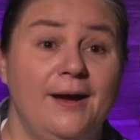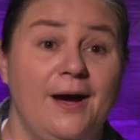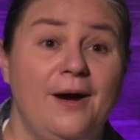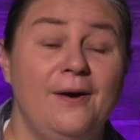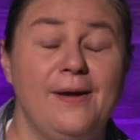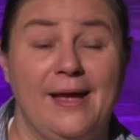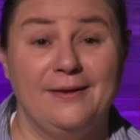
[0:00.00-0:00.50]

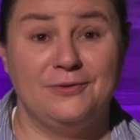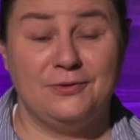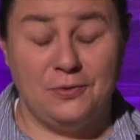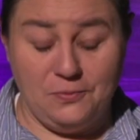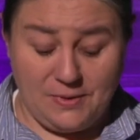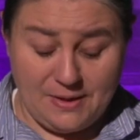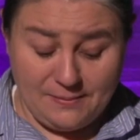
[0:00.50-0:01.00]
Okay,
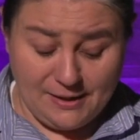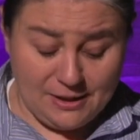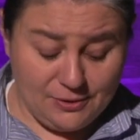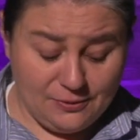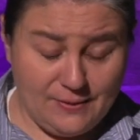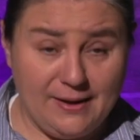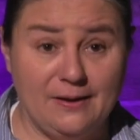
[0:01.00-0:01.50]
so what I'm going
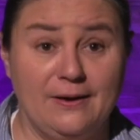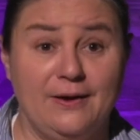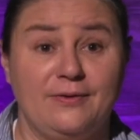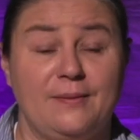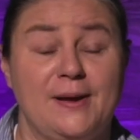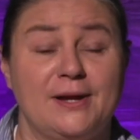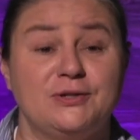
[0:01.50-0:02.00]
to do here
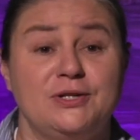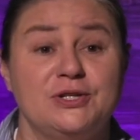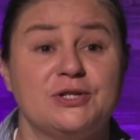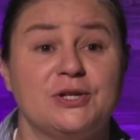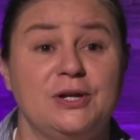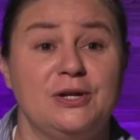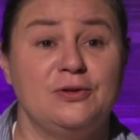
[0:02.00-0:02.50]
is I'm actually
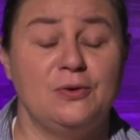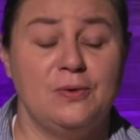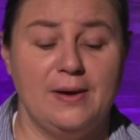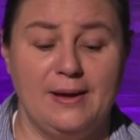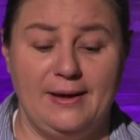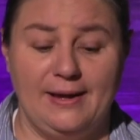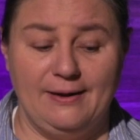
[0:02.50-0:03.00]
just going to do
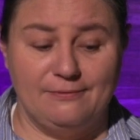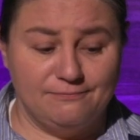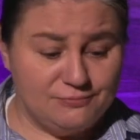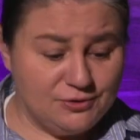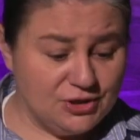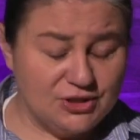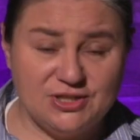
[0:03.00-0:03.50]
a
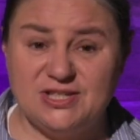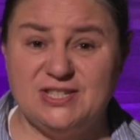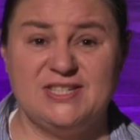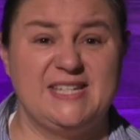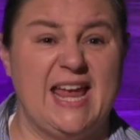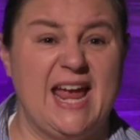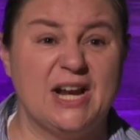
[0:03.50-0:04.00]
just
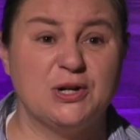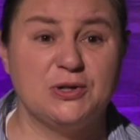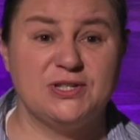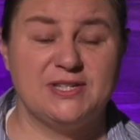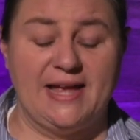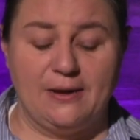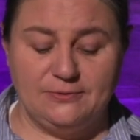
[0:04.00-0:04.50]

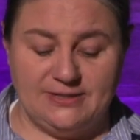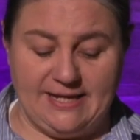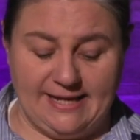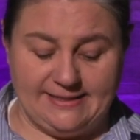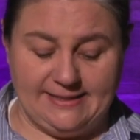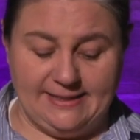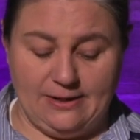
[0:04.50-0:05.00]
standard sound
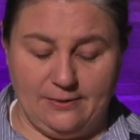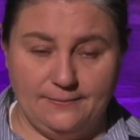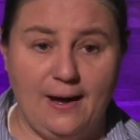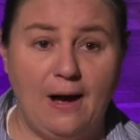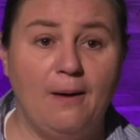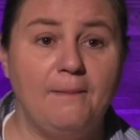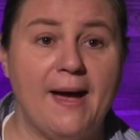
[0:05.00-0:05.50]
test, and
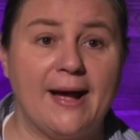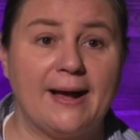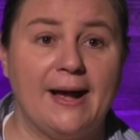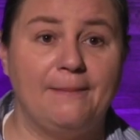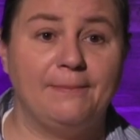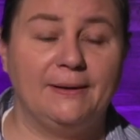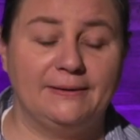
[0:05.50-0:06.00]
I'll
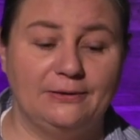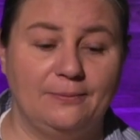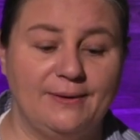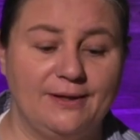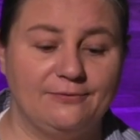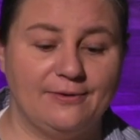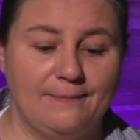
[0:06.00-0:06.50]
back up a little
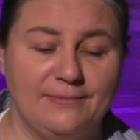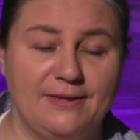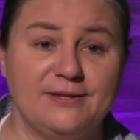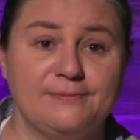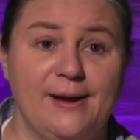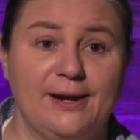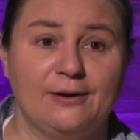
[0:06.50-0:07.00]
bit from
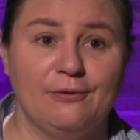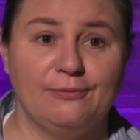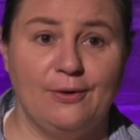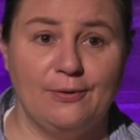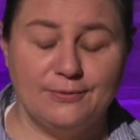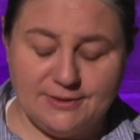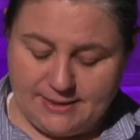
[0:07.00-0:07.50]
these
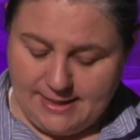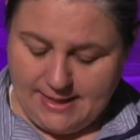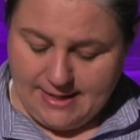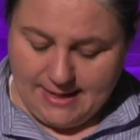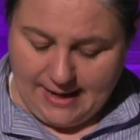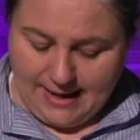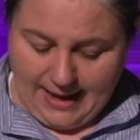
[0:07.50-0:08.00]
microphones,
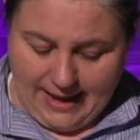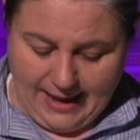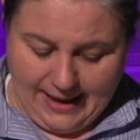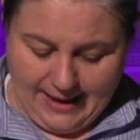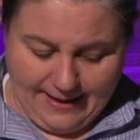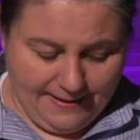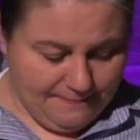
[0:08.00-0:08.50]

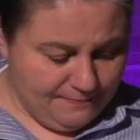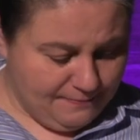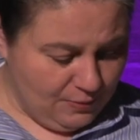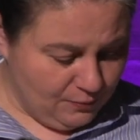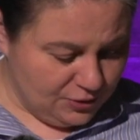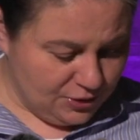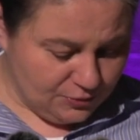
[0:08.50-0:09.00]

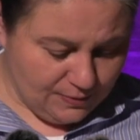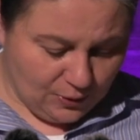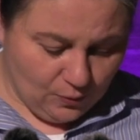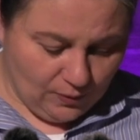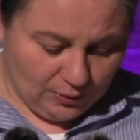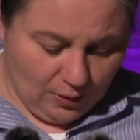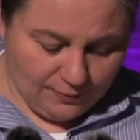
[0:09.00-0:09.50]
but we'll just
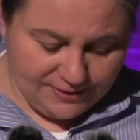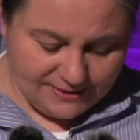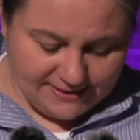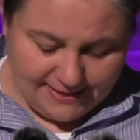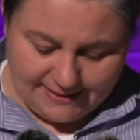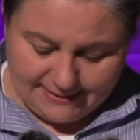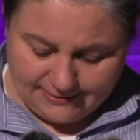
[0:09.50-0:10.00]
record. All the
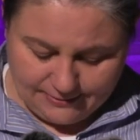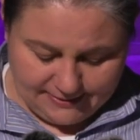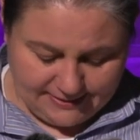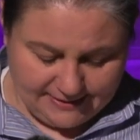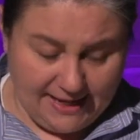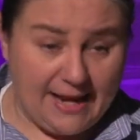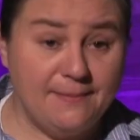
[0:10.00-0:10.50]
settings are the
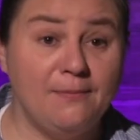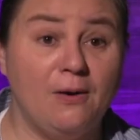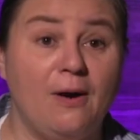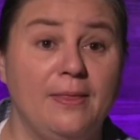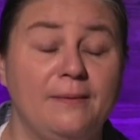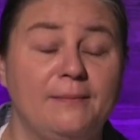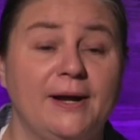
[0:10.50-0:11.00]
same
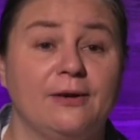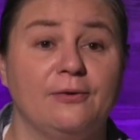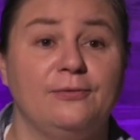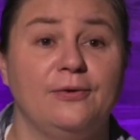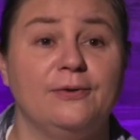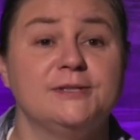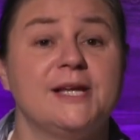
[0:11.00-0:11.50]
on the
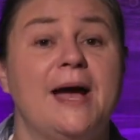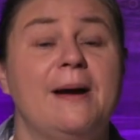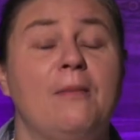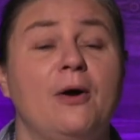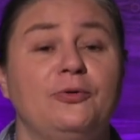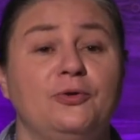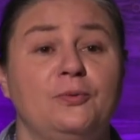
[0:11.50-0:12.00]
microphones.
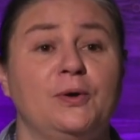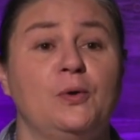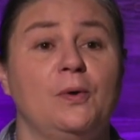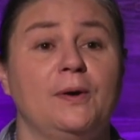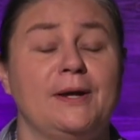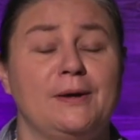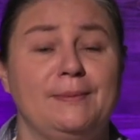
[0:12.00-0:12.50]
I'm also
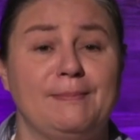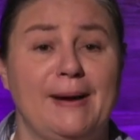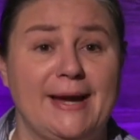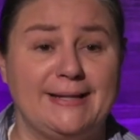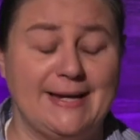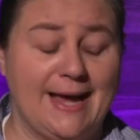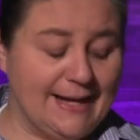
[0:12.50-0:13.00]
recording on
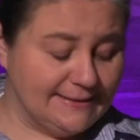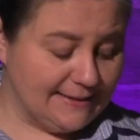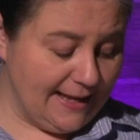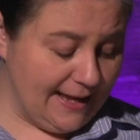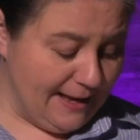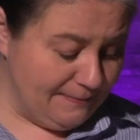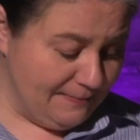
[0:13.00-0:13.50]
my
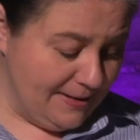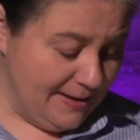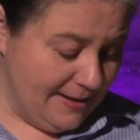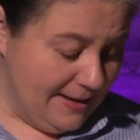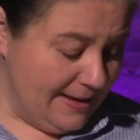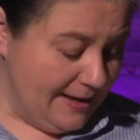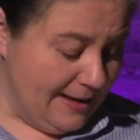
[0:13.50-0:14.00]
Tascam
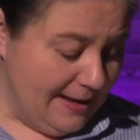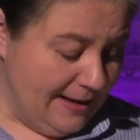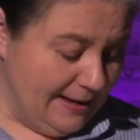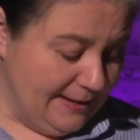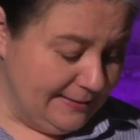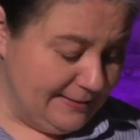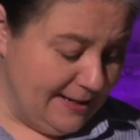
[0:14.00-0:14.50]

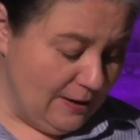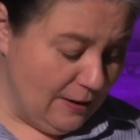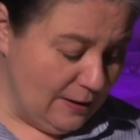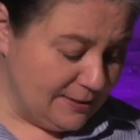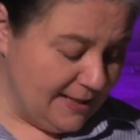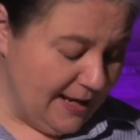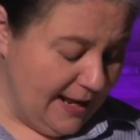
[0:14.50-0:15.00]

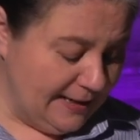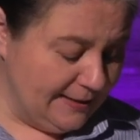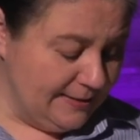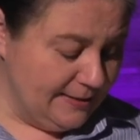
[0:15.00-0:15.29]
DR10.